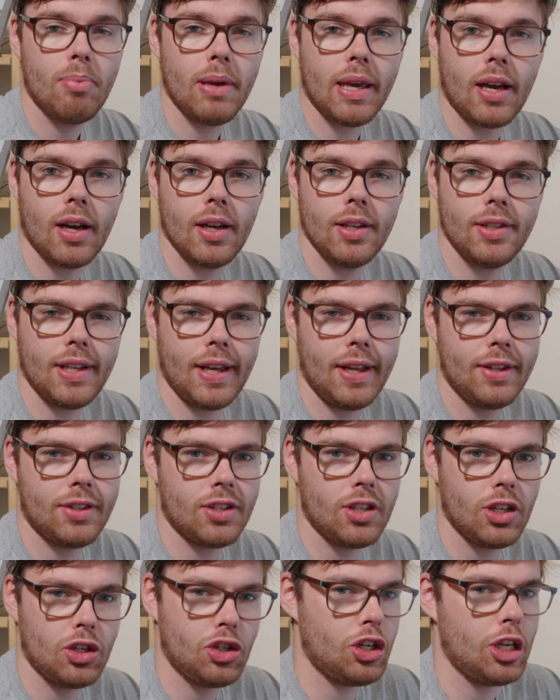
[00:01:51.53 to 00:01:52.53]
because it's
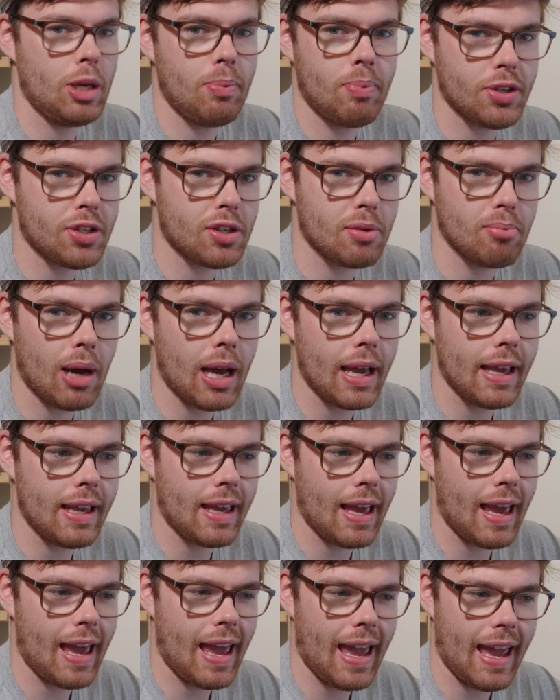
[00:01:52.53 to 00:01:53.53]
the cheapest
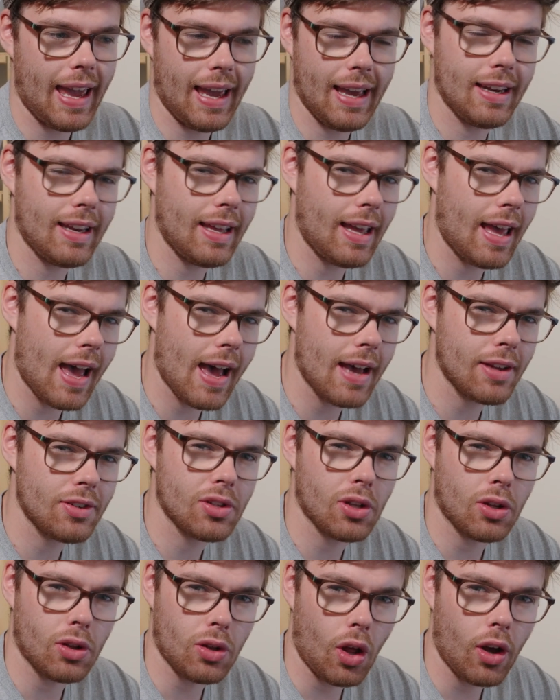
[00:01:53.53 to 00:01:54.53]
mic and it has
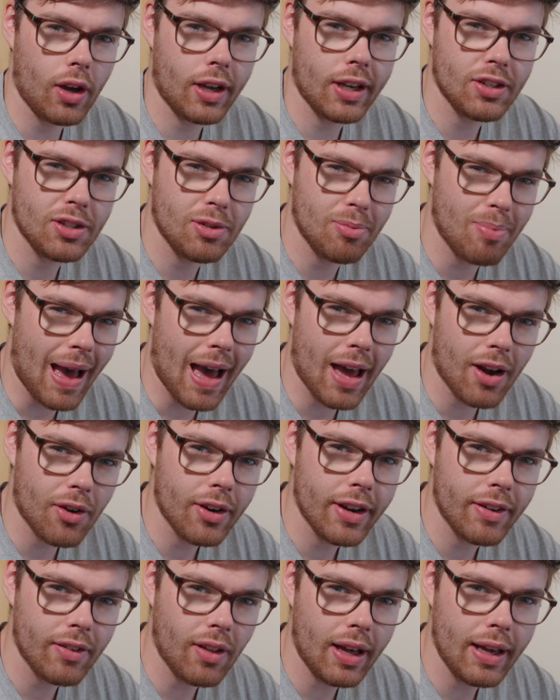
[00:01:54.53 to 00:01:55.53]
the longest
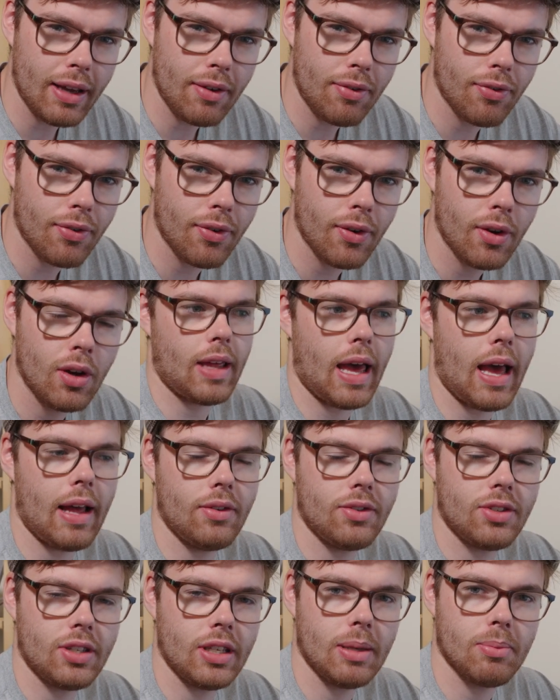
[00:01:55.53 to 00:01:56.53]
battery life.
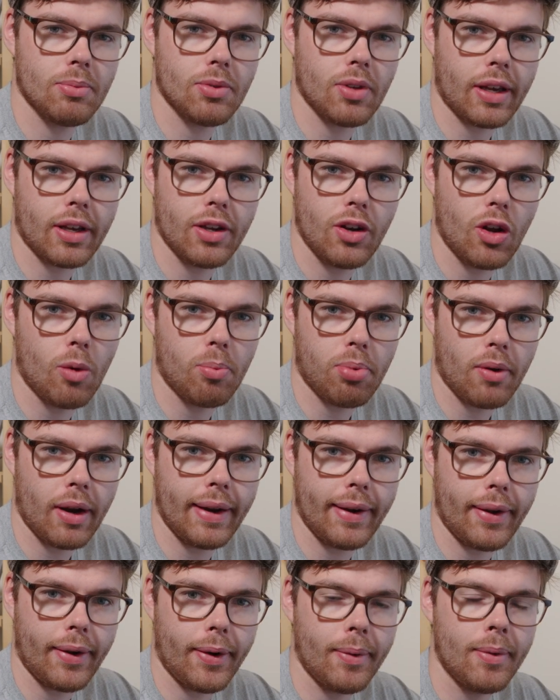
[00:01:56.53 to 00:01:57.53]
That seems like a
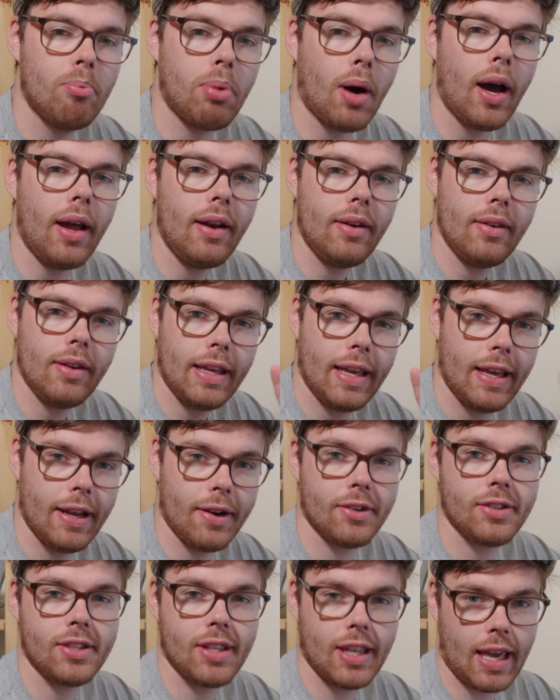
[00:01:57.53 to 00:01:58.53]
no-brainer. But
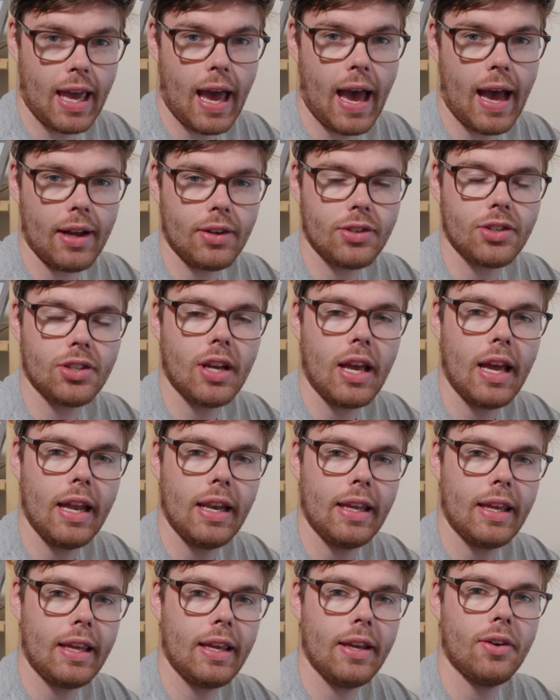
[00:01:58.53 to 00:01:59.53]
here's the catch,
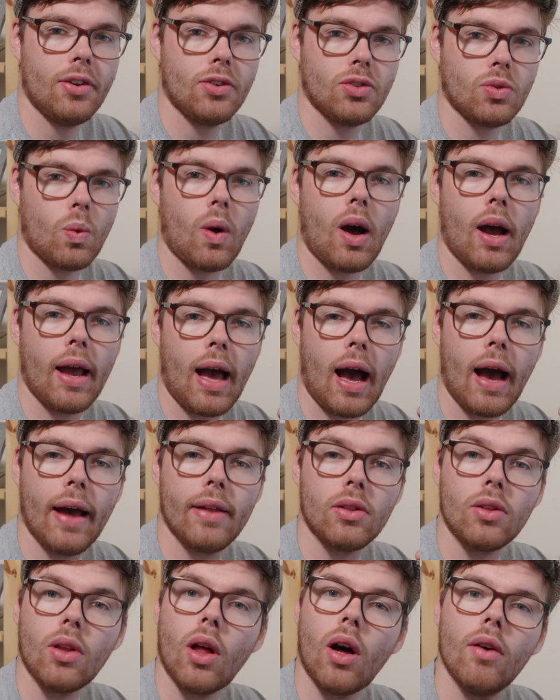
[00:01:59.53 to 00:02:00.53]
and here's why I
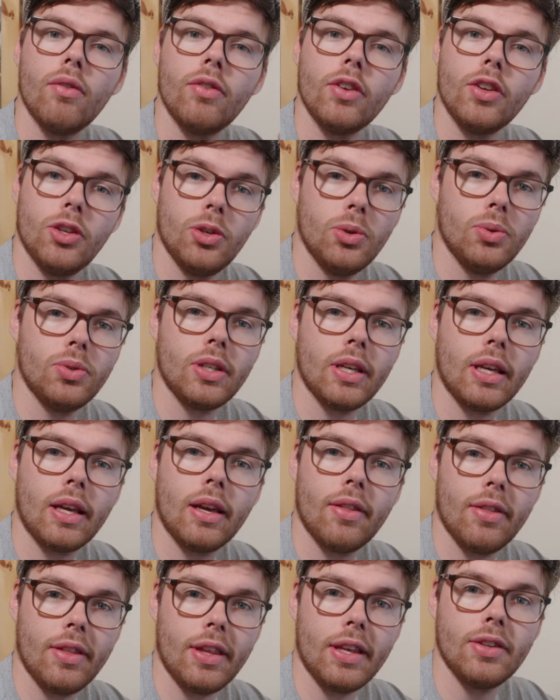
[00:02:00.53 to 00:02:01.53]
love using
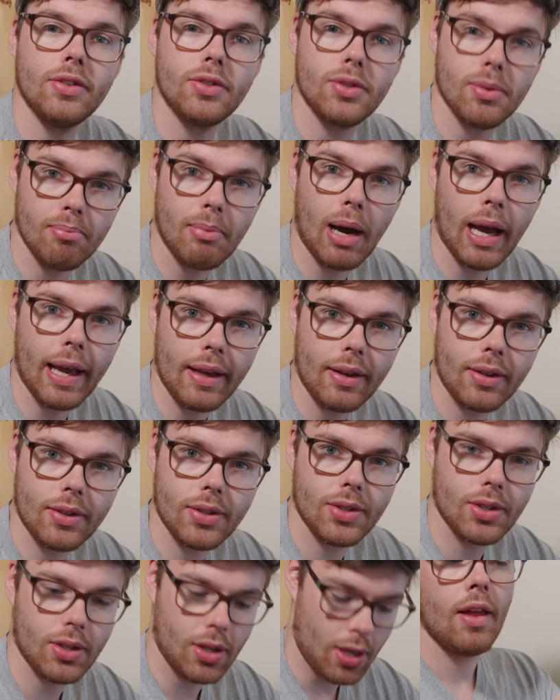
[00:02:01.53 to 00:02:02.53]
these mics.